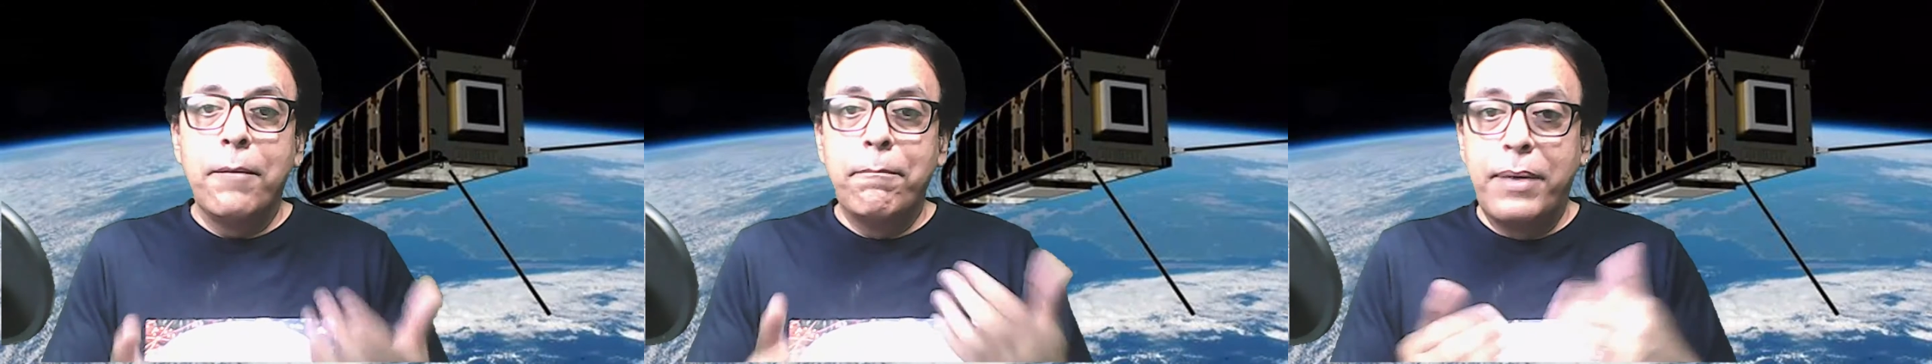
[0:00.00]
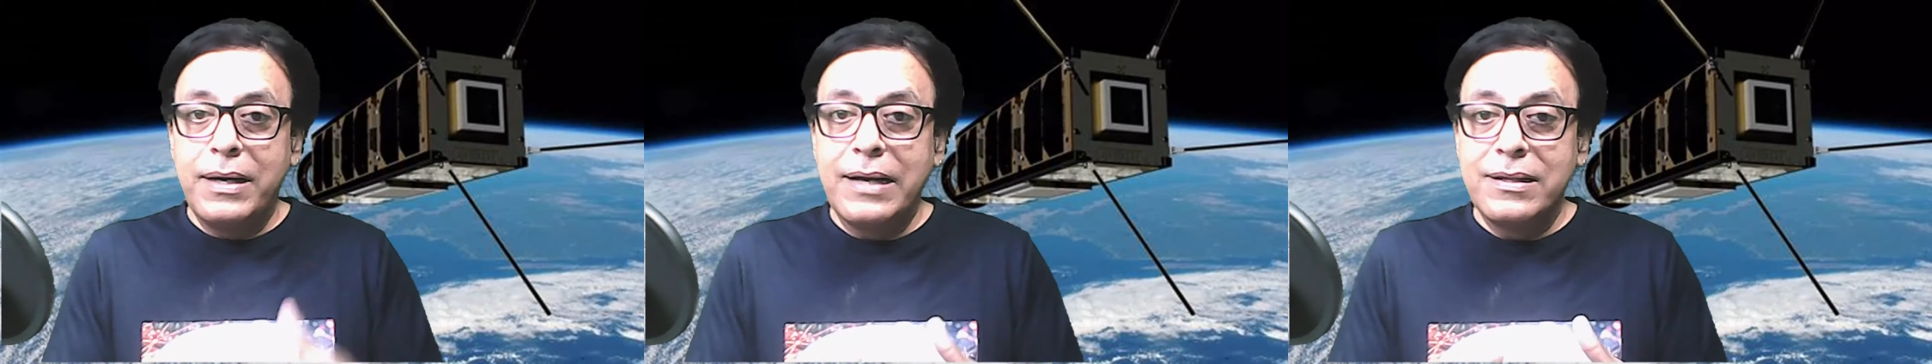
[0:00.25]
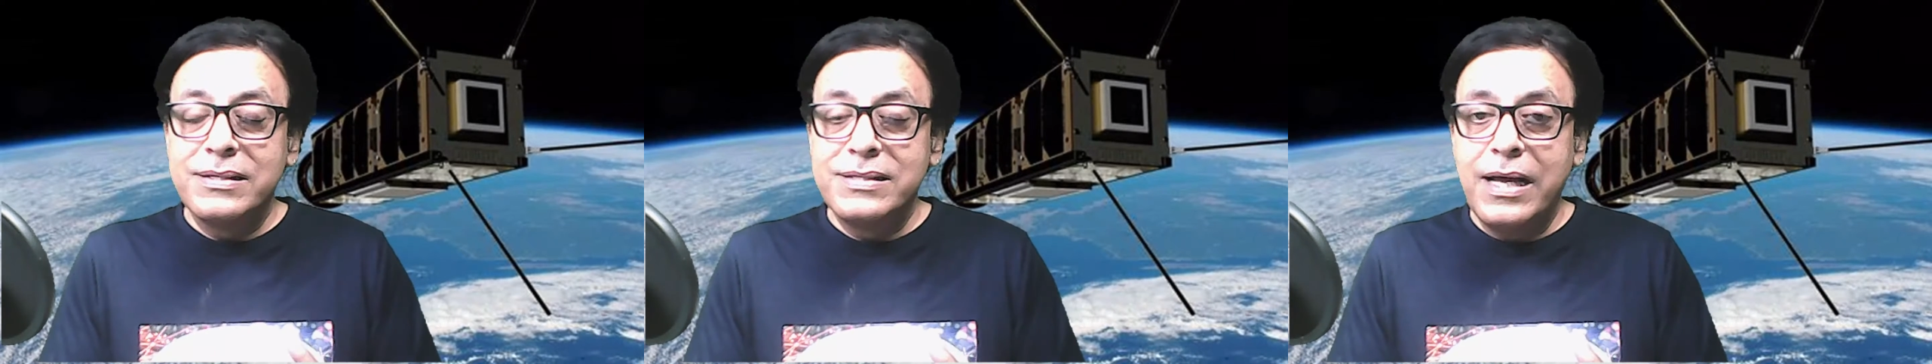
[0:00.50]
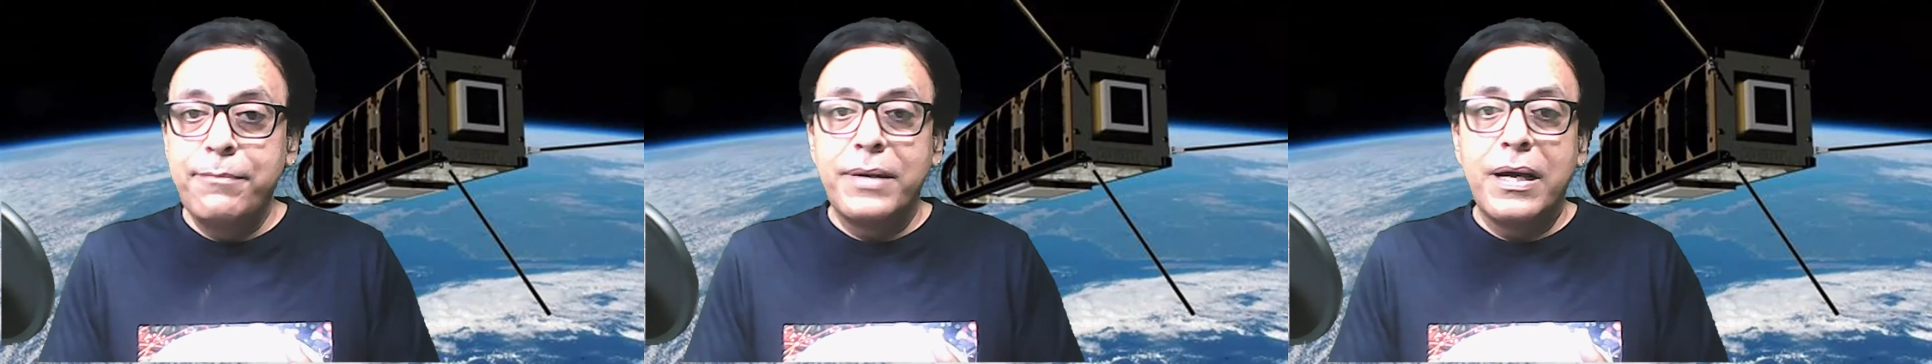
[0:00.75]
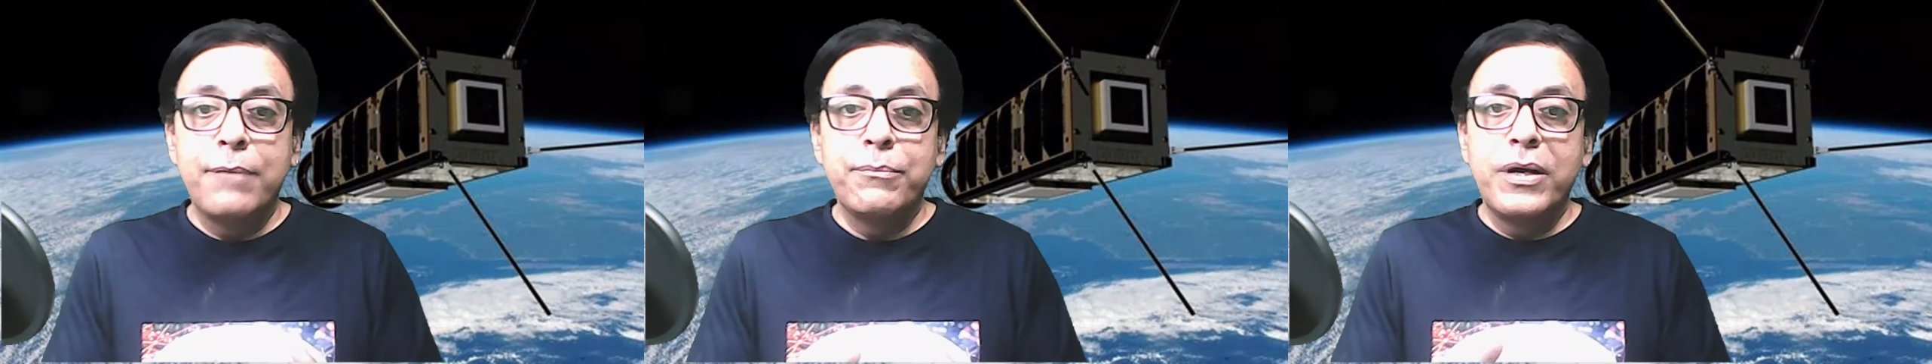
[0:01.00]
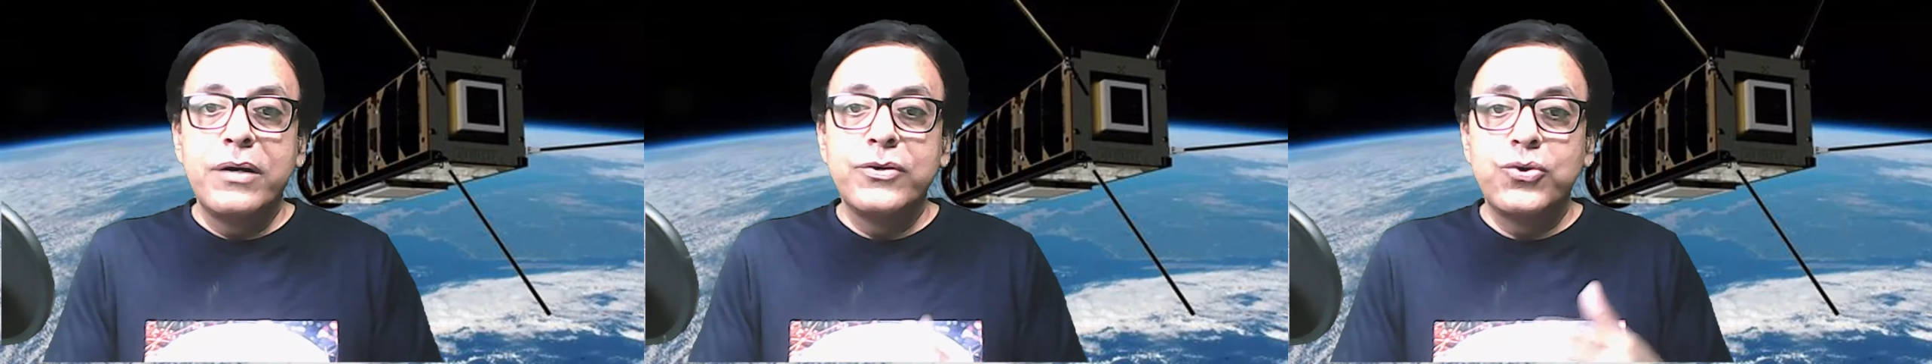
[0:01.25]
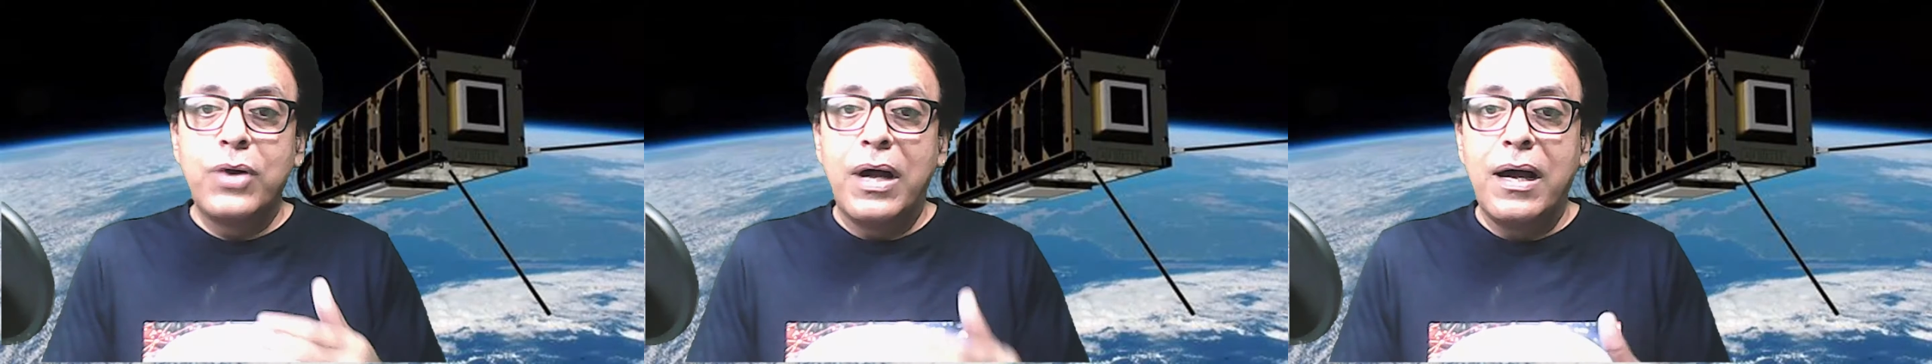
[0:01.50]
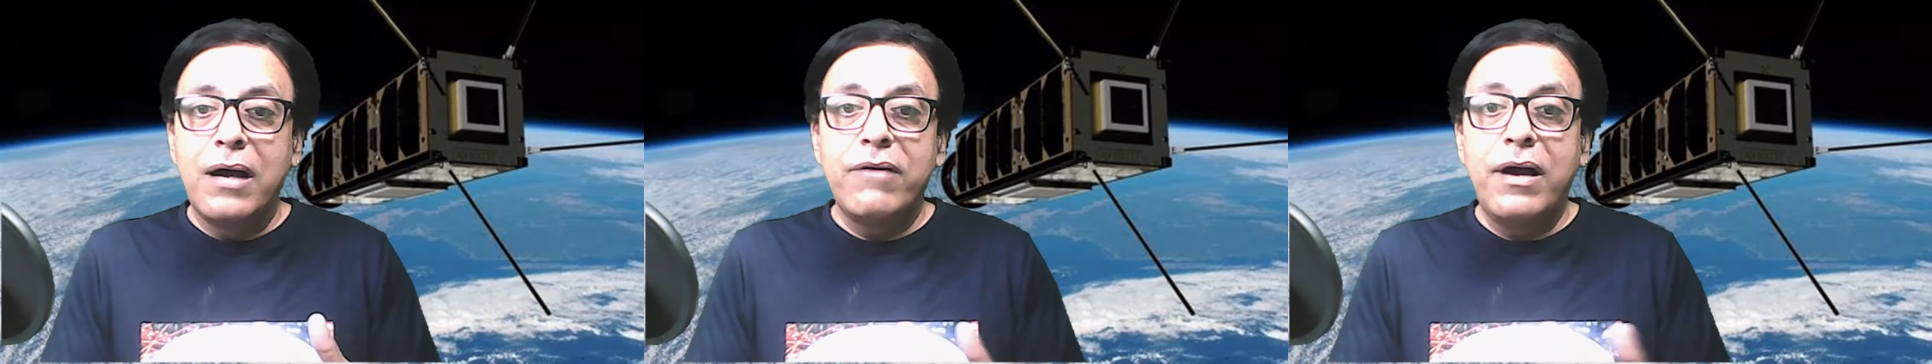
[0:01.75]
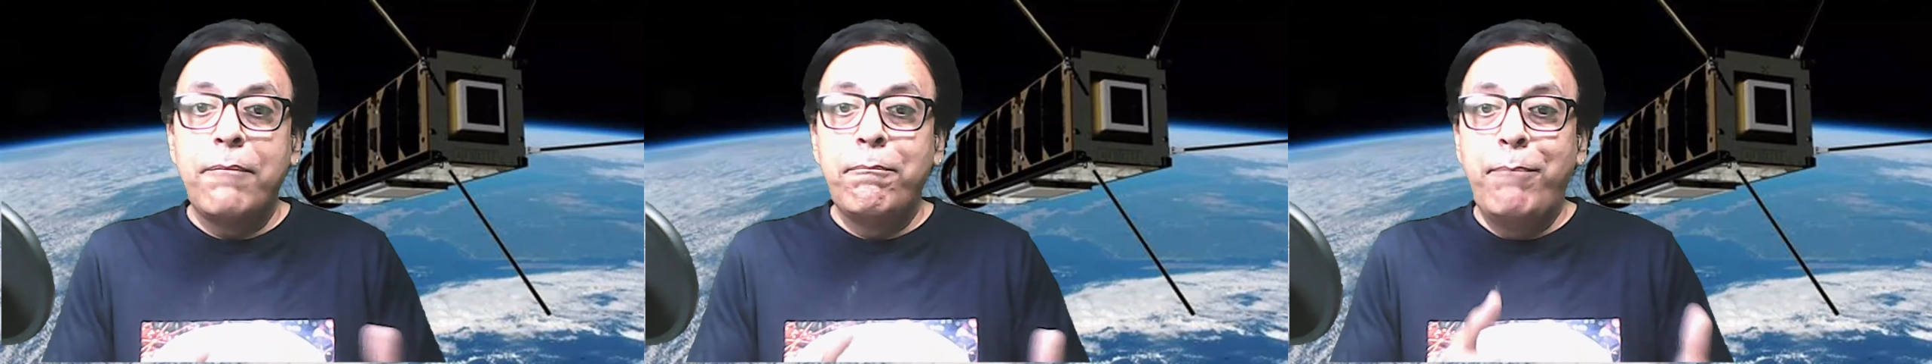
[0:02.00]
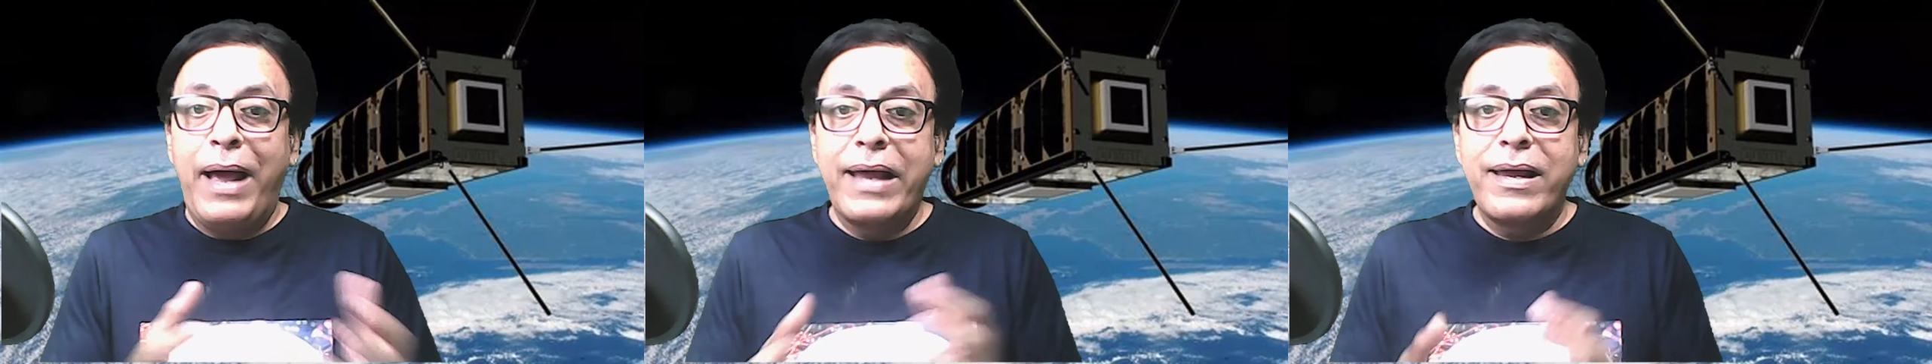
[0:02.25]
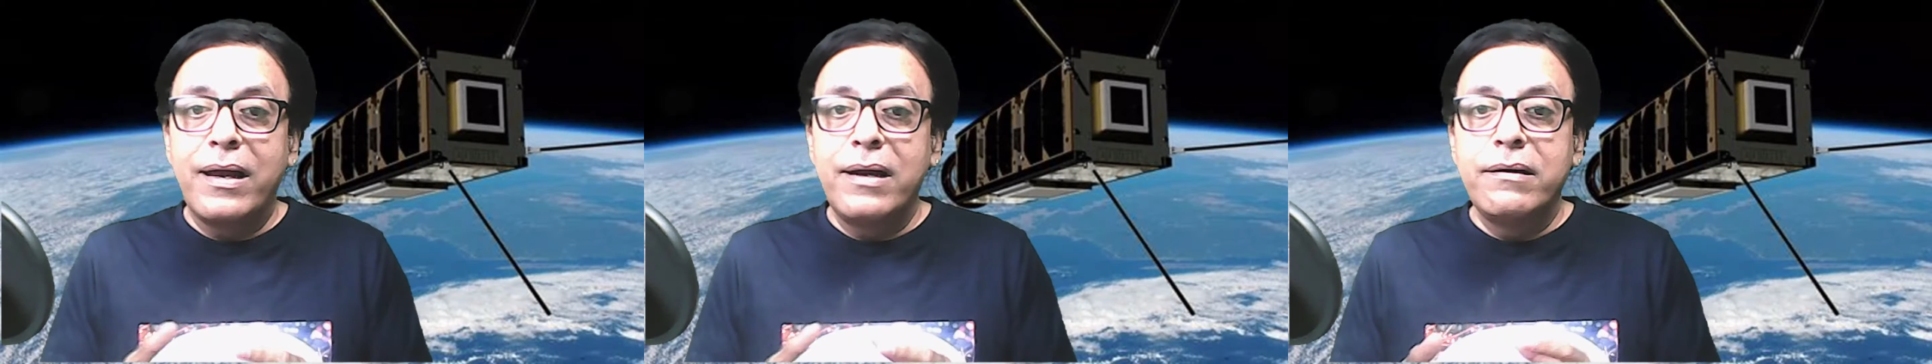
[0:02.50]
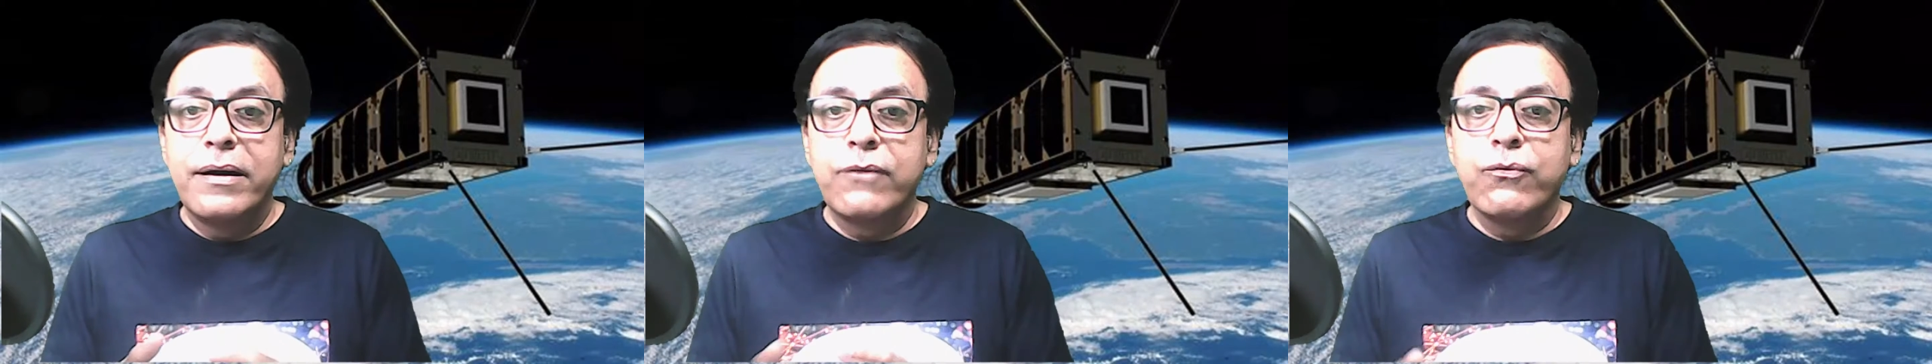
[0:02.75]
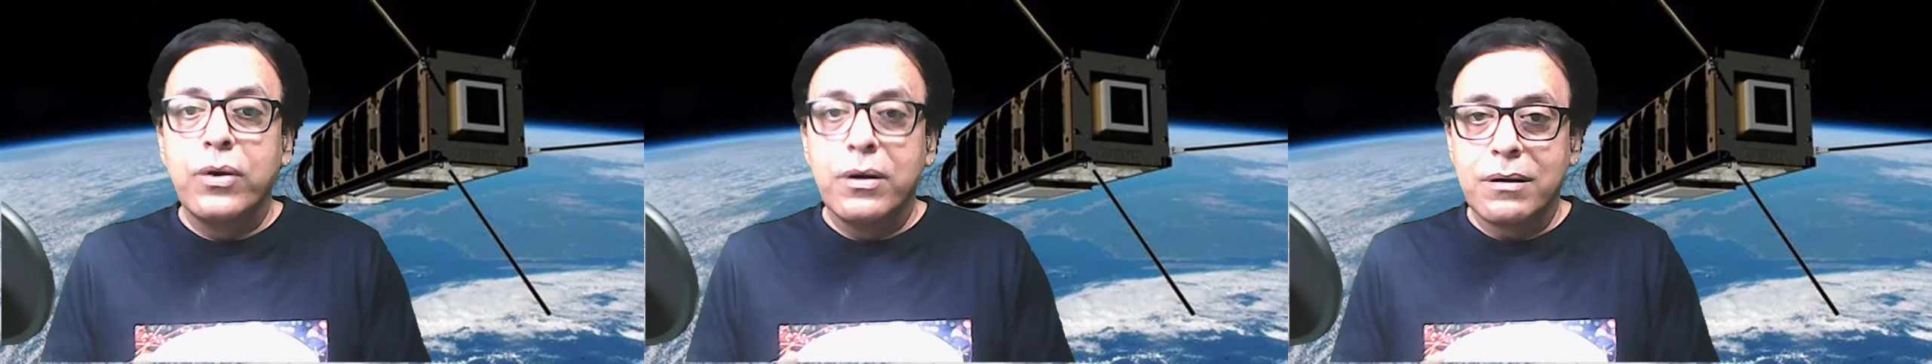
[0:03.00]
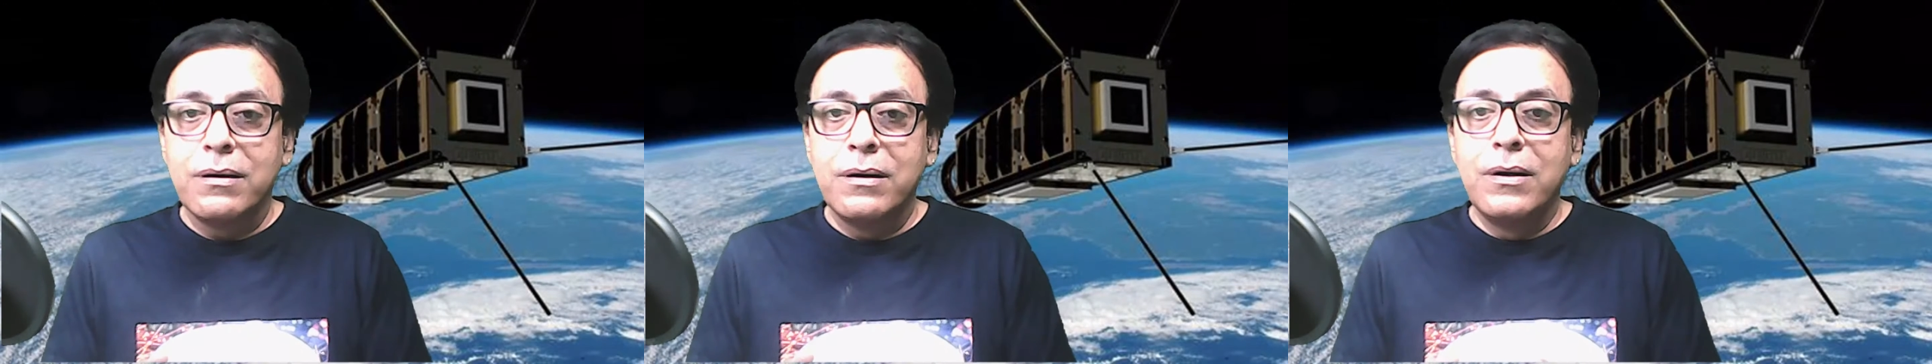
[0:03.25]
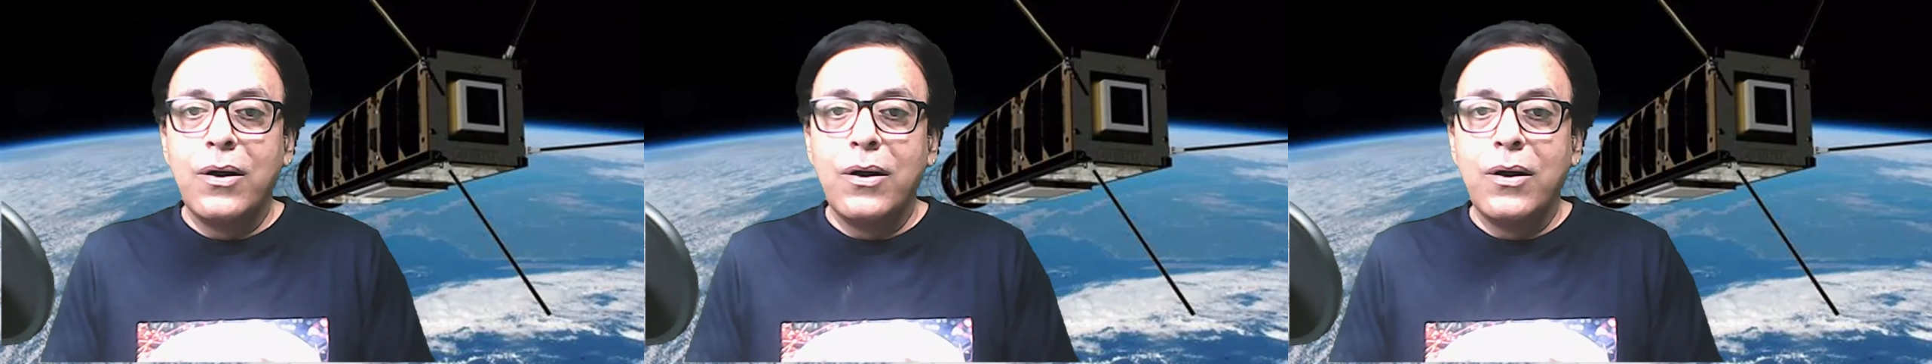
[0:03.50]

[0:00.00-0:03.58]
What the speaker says: But at the same time, they should have a back-end network